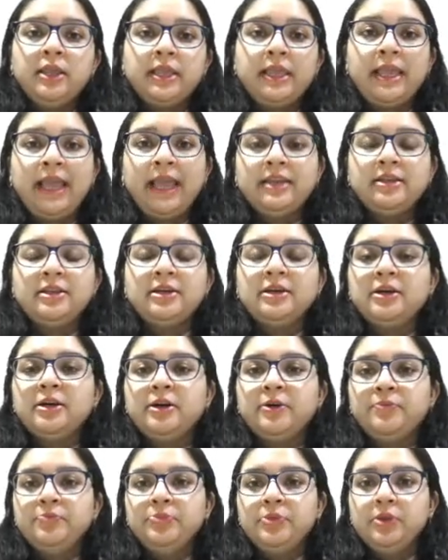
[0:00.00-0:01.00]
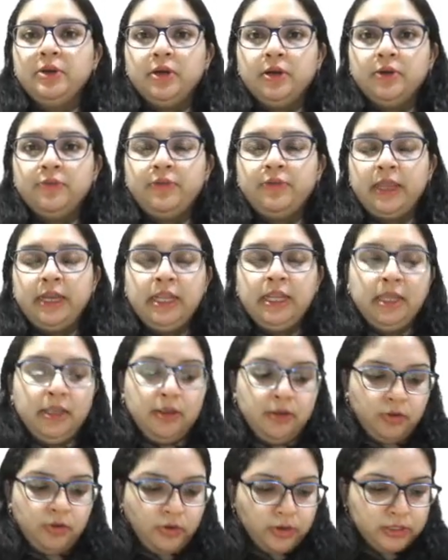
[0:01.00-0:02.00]
get a, a
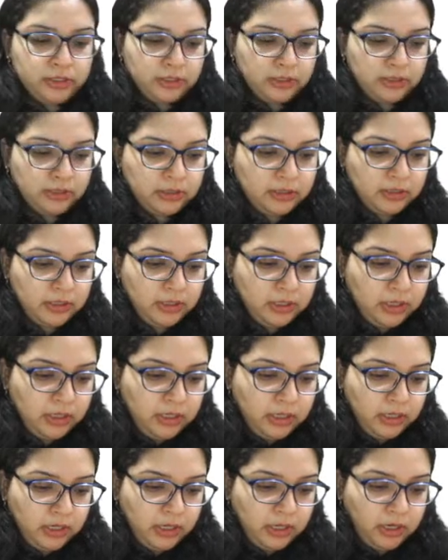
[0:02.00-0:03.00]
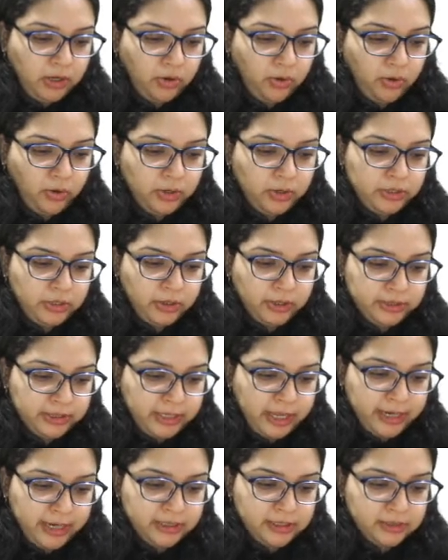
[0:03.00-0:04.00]
very good uh, hold on
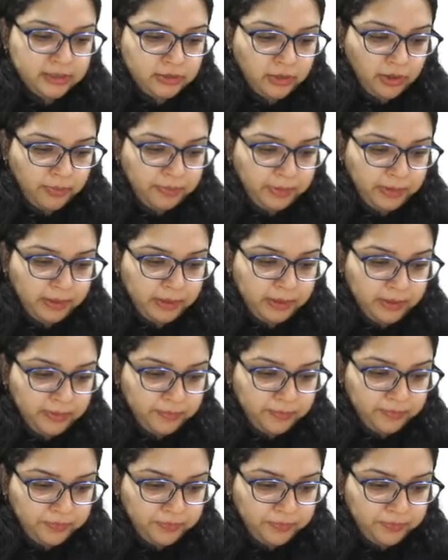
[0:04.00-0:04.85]
that topic.